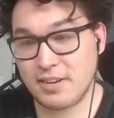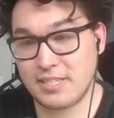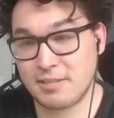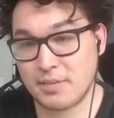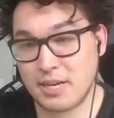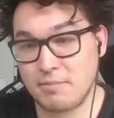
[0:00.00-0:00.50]
Raid
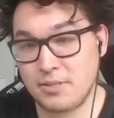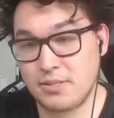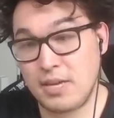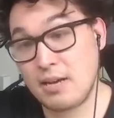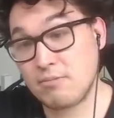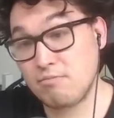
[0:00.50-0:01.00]
sometimes.
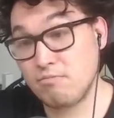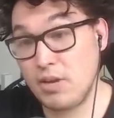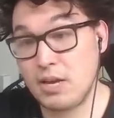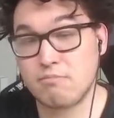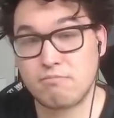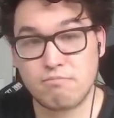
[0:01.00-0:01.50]
Yeah.
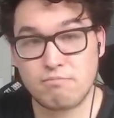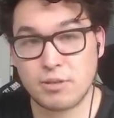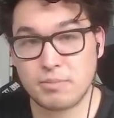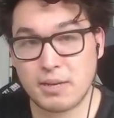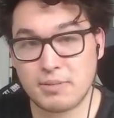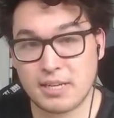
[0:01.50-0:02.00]

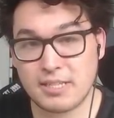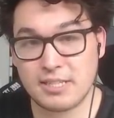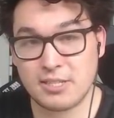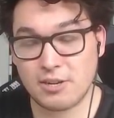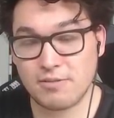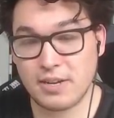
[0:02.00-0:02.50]
Sometimes I can
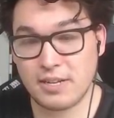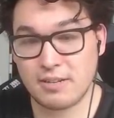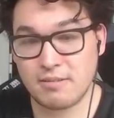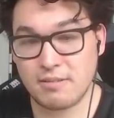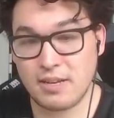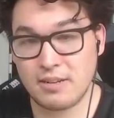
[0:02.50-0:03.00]
discard Raid
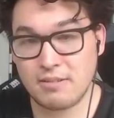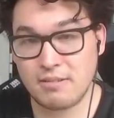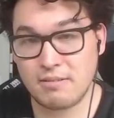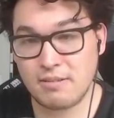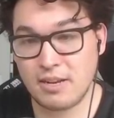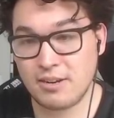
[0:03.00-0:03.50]
in
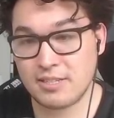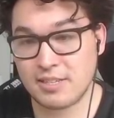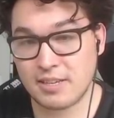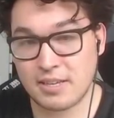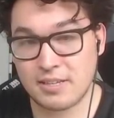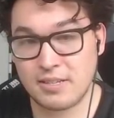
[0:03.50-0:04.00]
areas
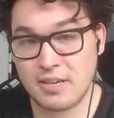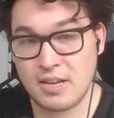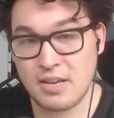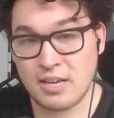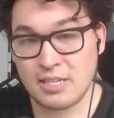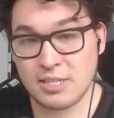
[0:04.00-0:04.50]
like this.
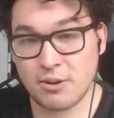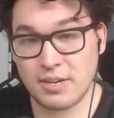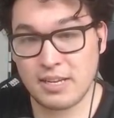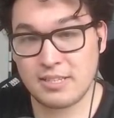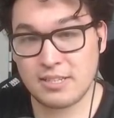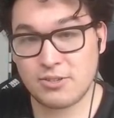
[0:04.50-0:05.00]
He's going
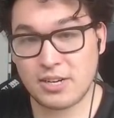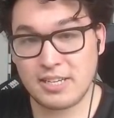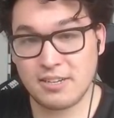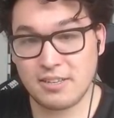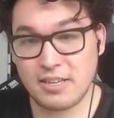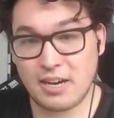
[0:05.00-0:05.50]
in to try to
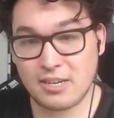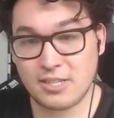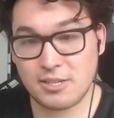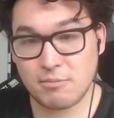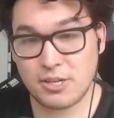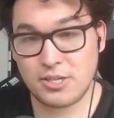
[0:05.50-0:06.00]
kill the
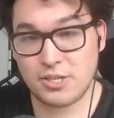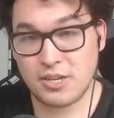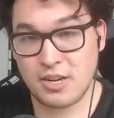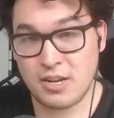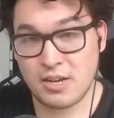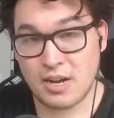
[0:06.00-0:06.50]
Akshan, which
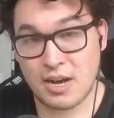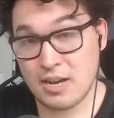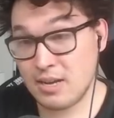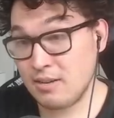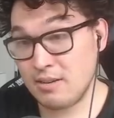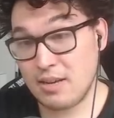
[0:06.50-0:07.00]

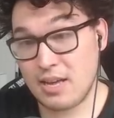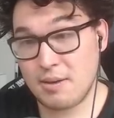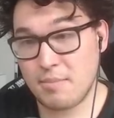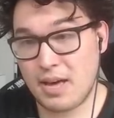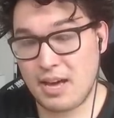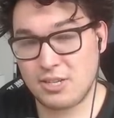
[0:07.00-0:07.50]
I
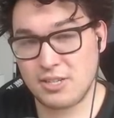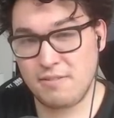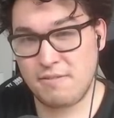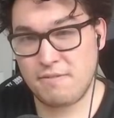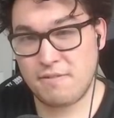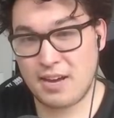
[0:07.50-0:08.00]
am actually
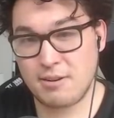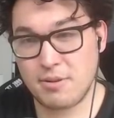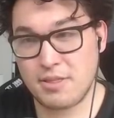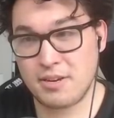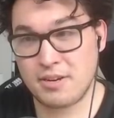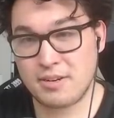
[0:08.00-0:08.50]
fine with
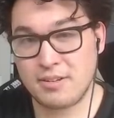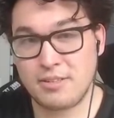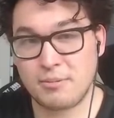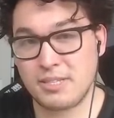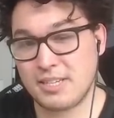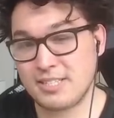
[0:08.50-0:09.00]
here.
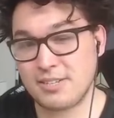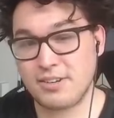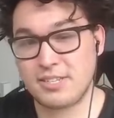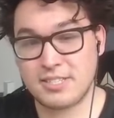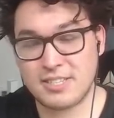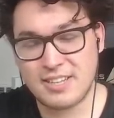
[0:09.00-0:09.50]
There was a
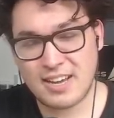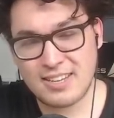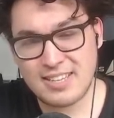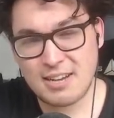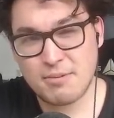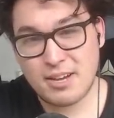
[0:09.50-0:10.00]
consideration to not
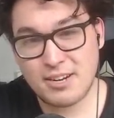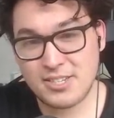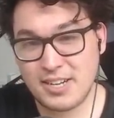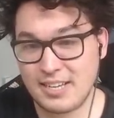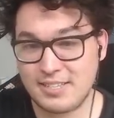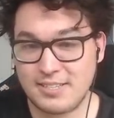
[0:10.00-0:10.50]
attack with Akshan,
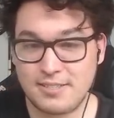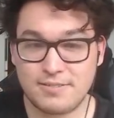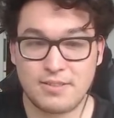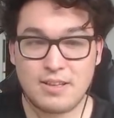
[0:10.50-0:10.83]
I guess.